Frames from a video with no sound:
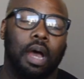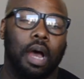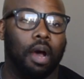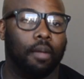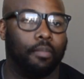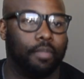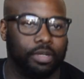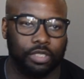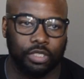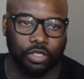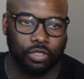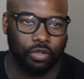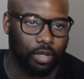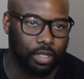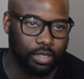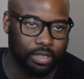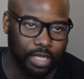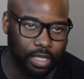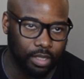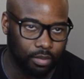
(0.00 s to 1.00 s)
how much is
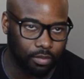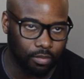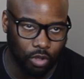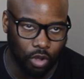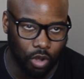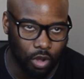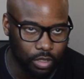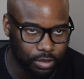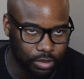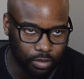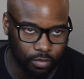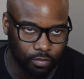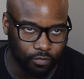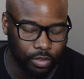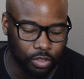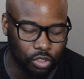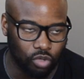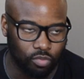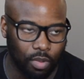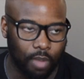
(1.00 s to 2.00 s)
going to cost to
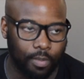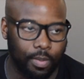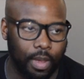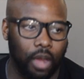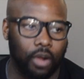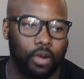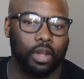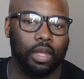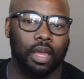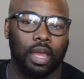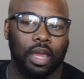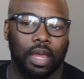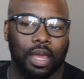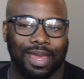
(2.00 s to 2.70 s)
redo my battery?"